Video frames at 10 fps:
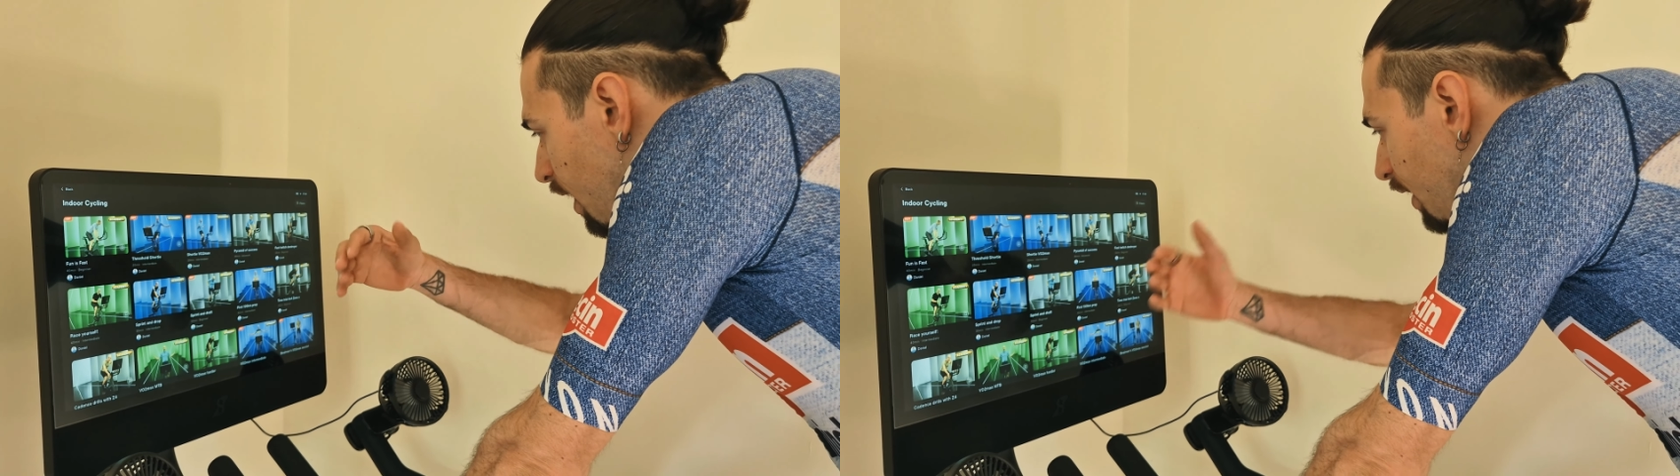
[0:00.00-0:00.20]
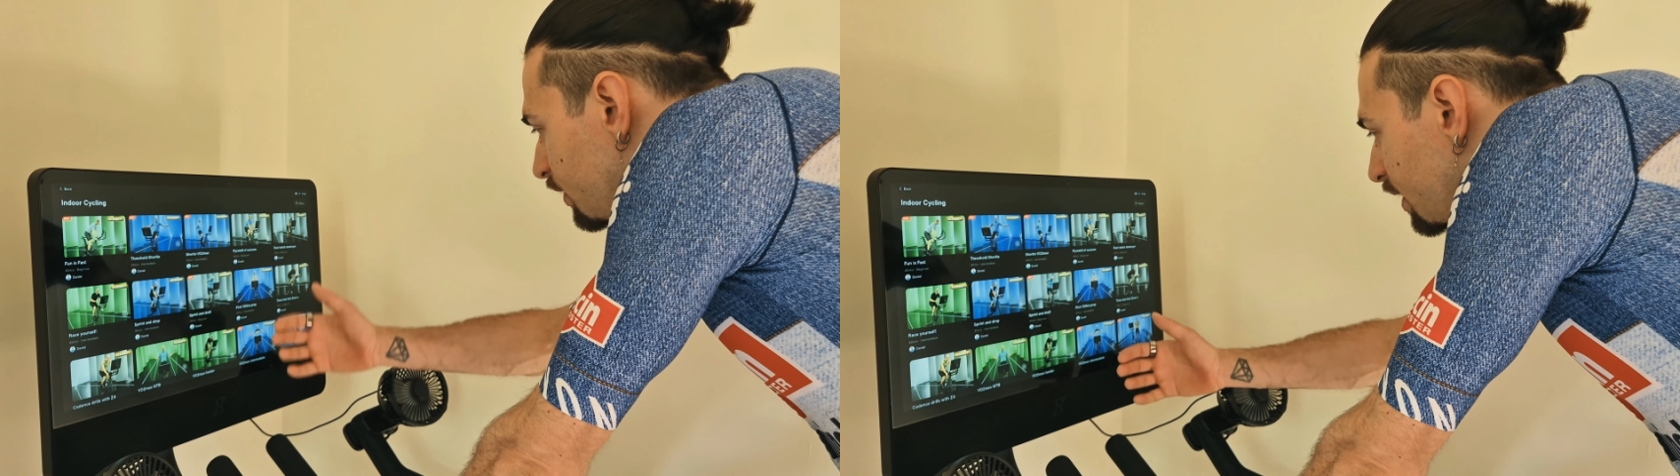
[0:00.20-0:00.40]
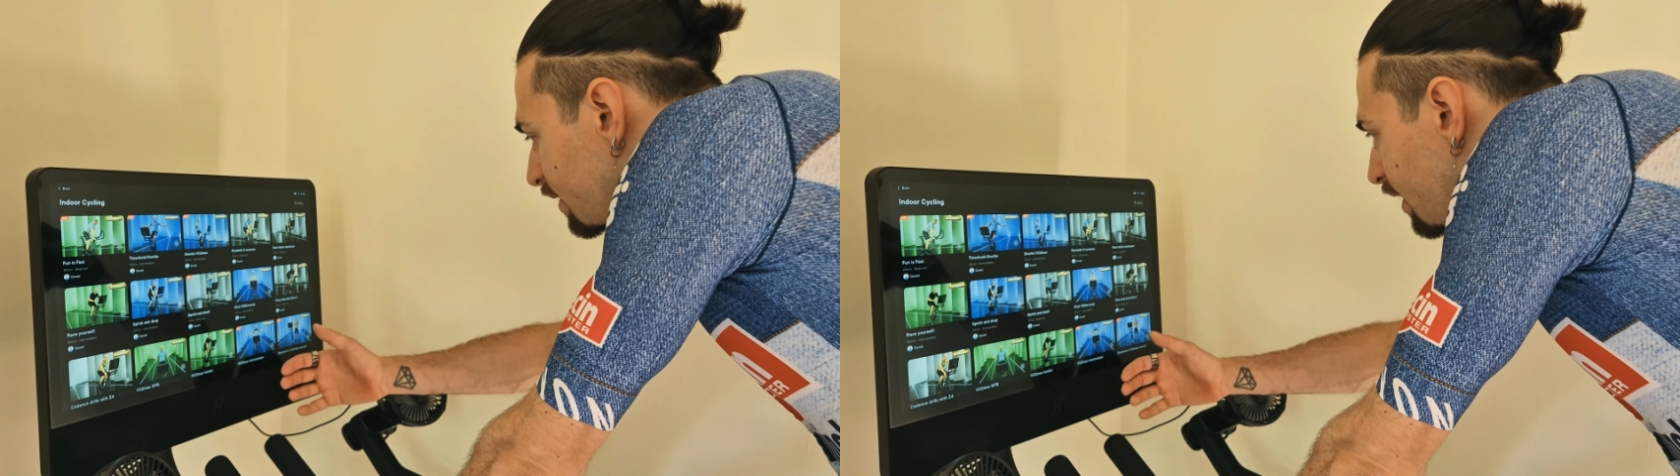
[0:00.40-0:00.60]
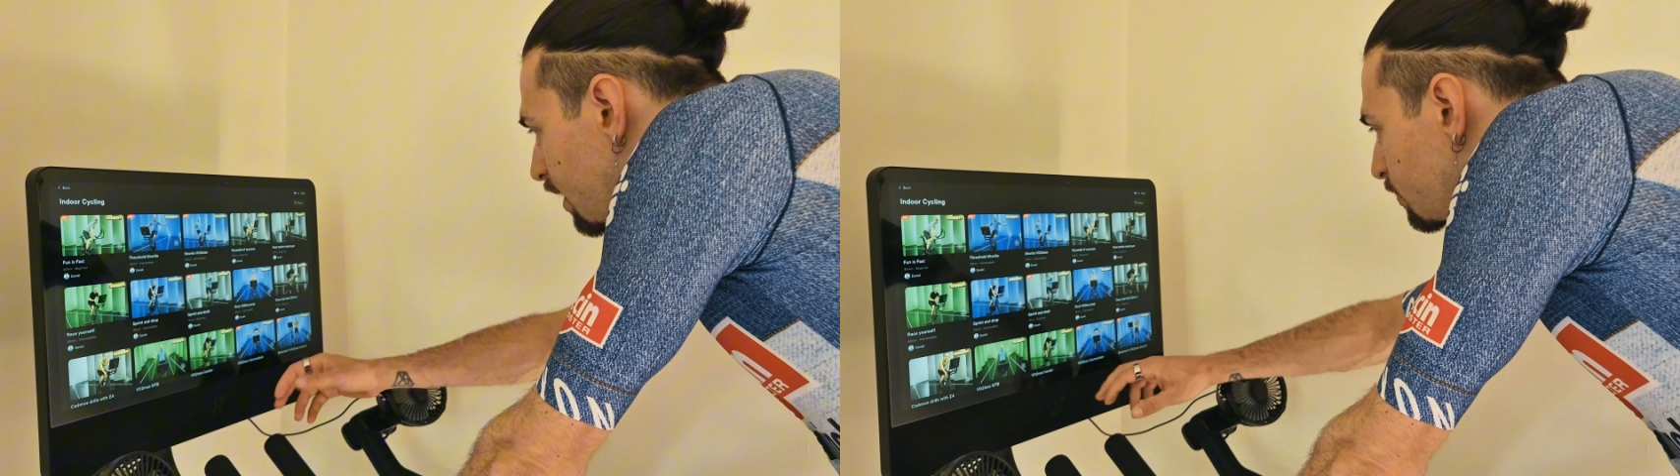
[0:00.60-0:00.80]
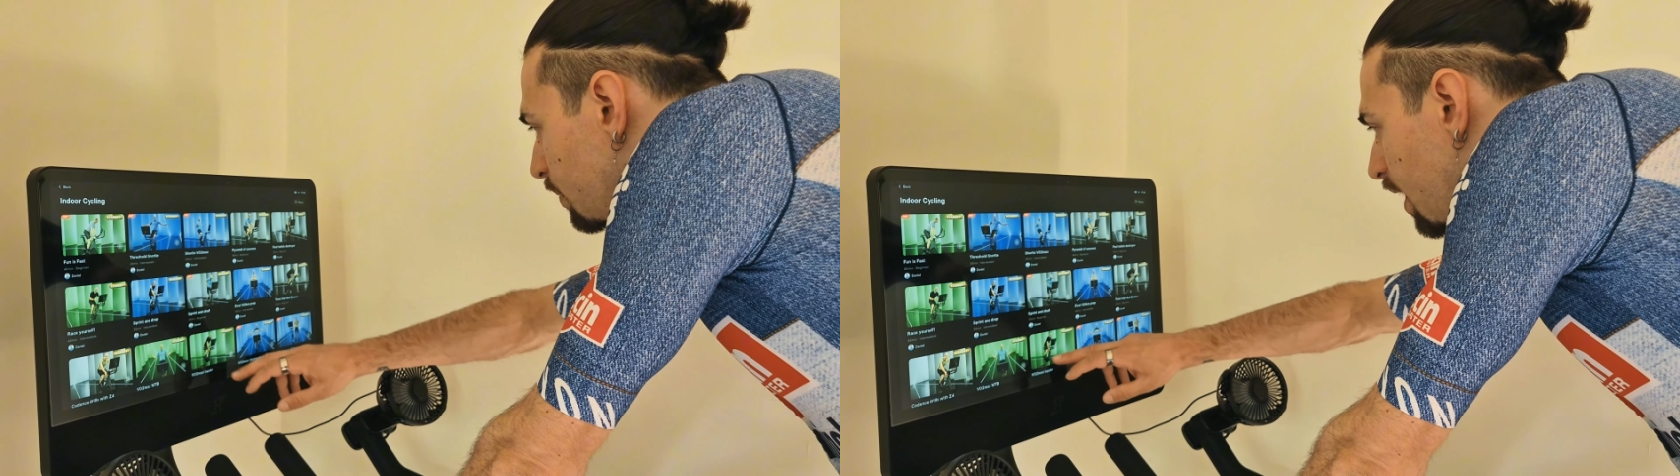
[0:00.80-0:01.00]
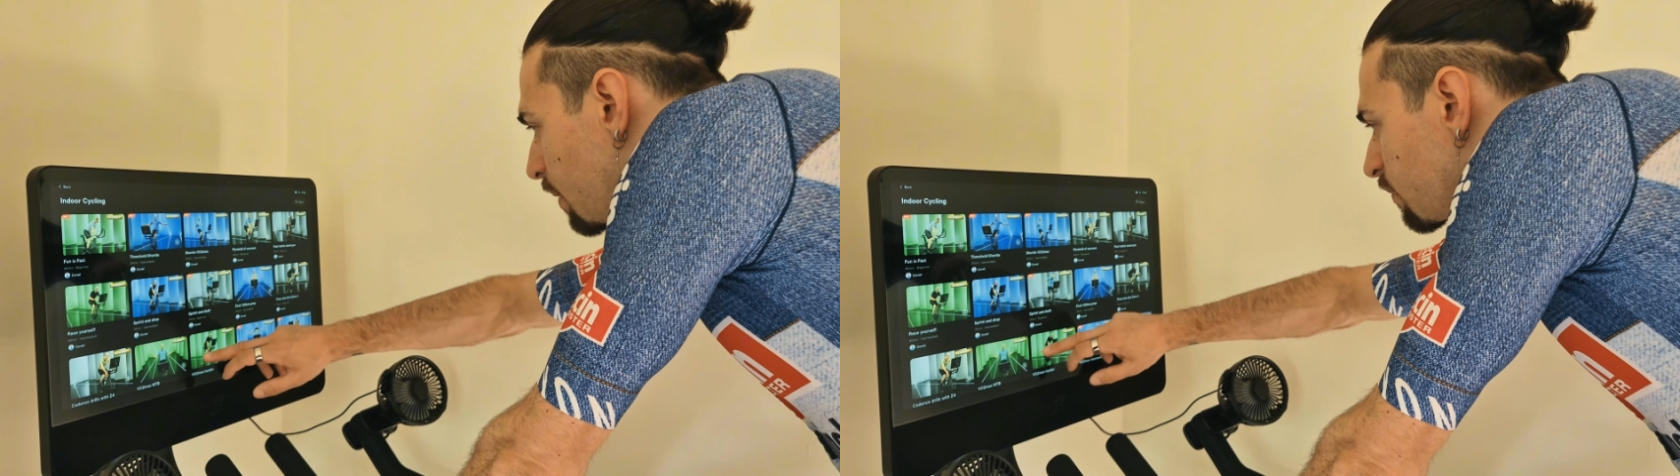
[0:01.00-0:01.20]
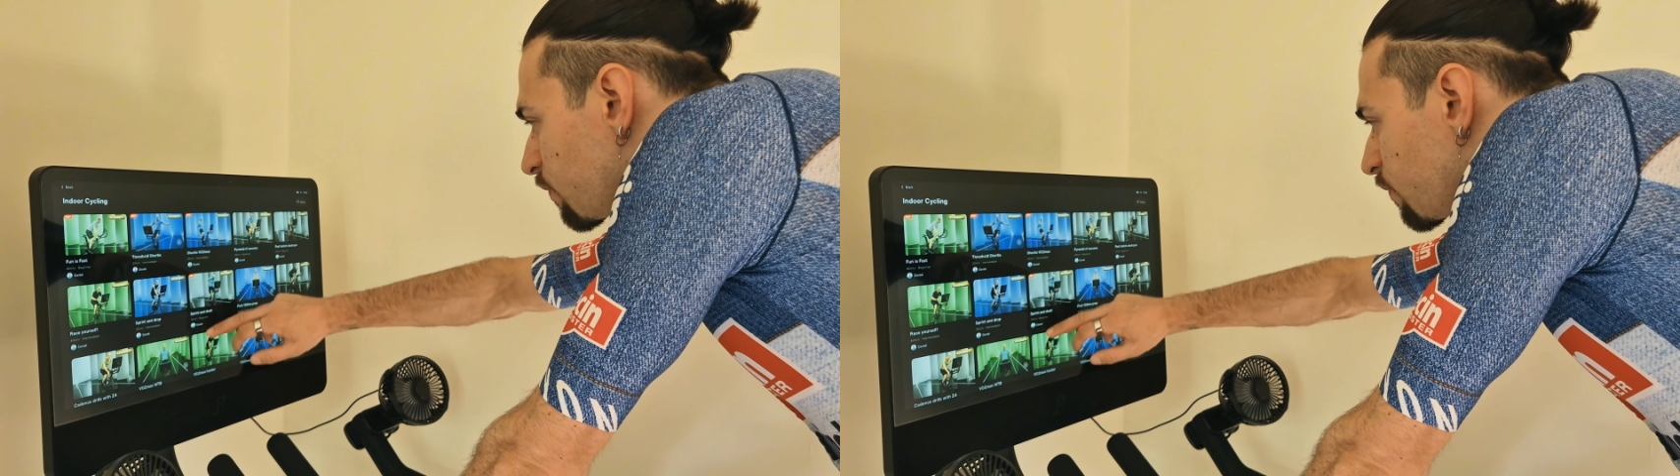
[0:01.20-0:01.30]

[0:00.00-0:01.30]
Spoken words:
100k prep,